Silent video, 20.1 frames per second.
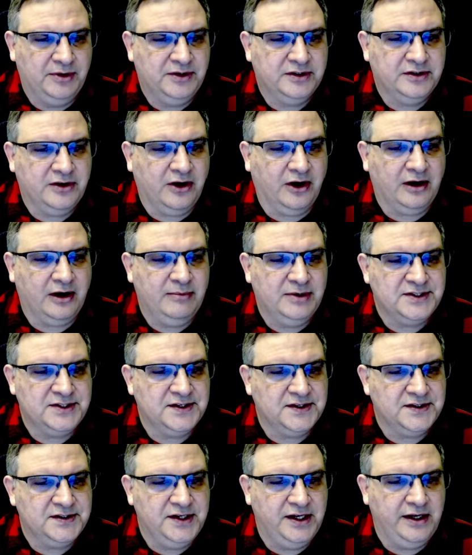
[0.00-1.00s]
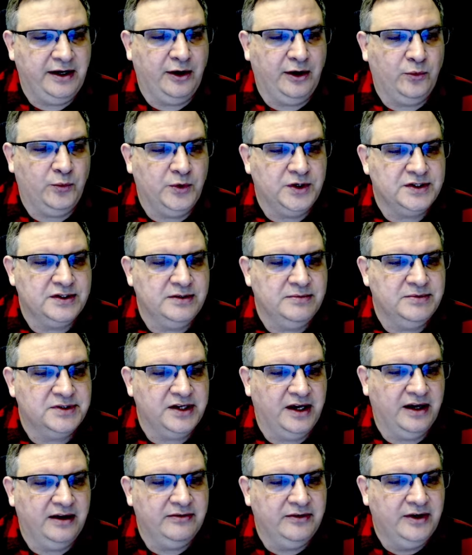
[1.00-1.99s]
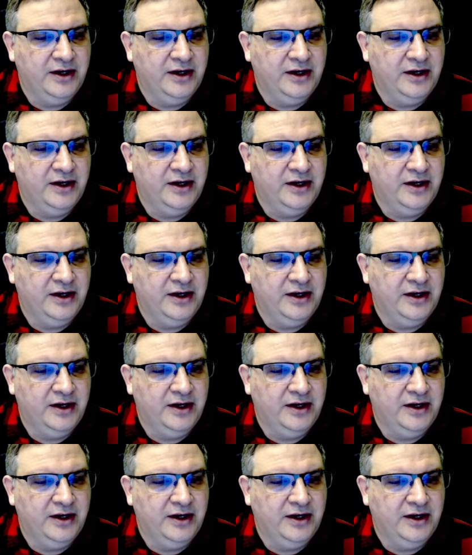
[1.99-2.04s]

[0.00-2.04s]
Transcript: The target must succeed at a wisdom save